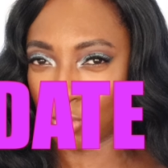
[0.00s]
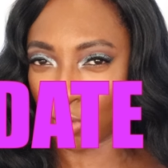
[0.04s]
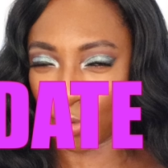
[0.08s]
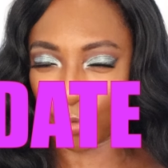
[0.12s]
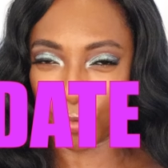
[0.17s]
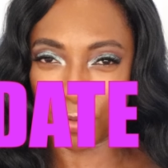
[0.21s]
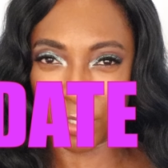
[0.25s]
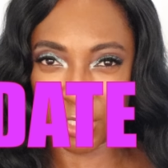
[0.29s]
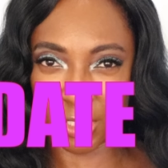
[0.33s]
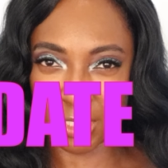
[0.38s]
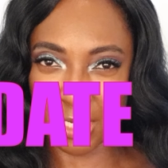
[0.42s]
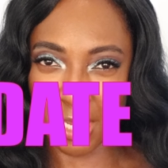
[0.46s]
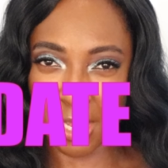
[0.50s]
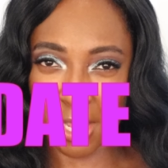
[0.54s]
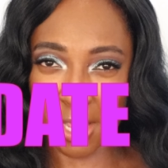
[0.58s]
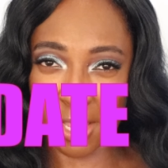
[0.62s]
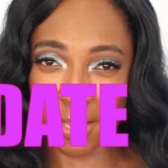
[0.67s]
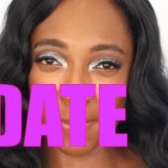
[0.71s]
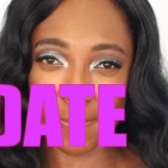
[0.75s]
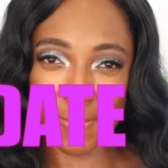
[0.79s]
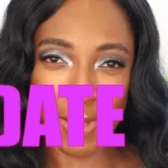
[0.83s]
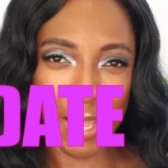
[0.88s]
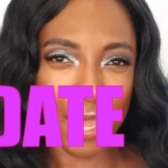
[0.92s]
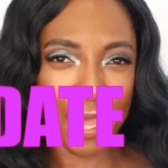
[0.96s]
story
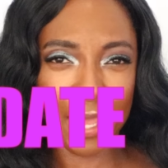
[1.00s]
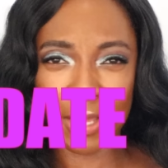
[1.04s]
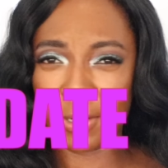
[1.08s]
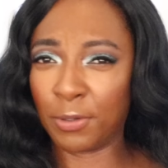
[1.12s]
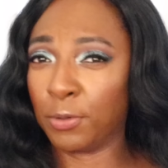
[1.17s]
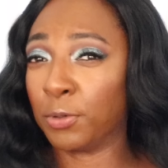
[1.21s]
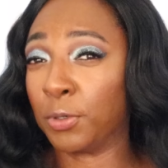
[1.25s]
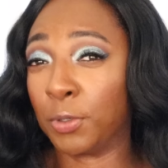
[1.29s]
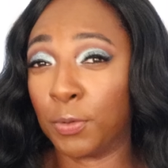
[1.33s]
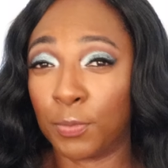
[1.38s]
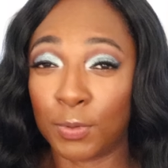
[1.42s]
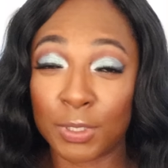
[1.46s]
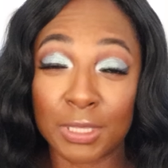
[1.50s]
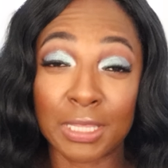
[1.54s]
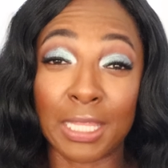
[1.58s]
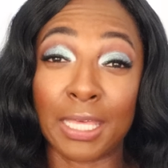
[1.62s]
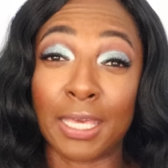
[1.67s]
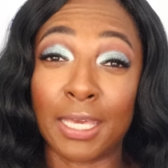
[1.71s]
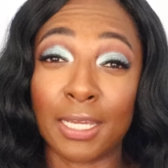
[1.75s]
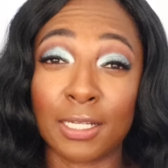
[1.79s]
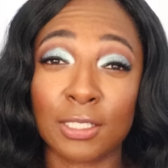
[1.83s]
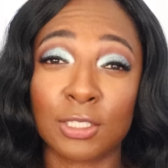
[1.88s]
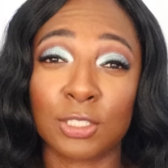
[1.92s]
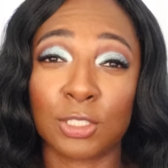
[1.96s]
time. I don't know what
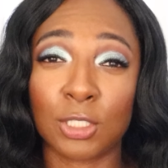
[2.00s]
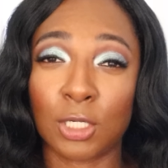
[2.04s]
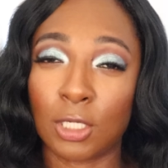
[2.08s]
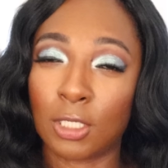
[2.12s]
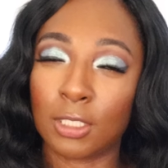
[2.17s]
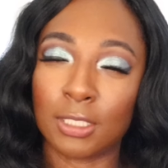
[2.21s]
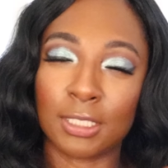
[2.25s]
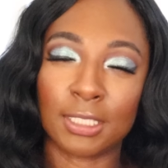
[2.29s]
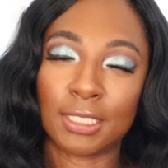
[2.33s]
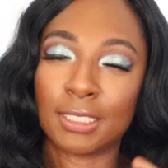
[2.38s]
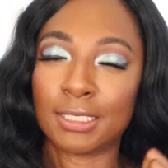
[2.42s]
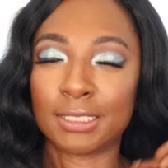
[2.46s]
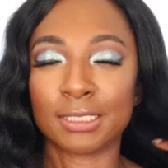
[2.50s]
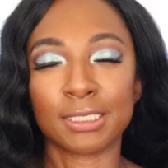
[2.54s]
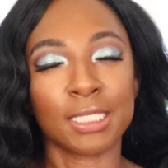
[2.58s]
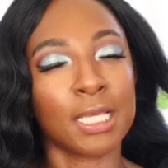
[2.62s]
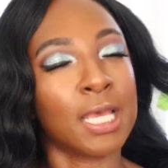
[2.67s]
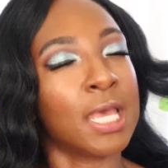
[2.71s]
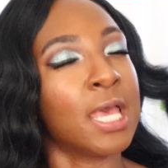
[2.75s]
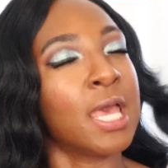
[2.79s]
the heck to call these.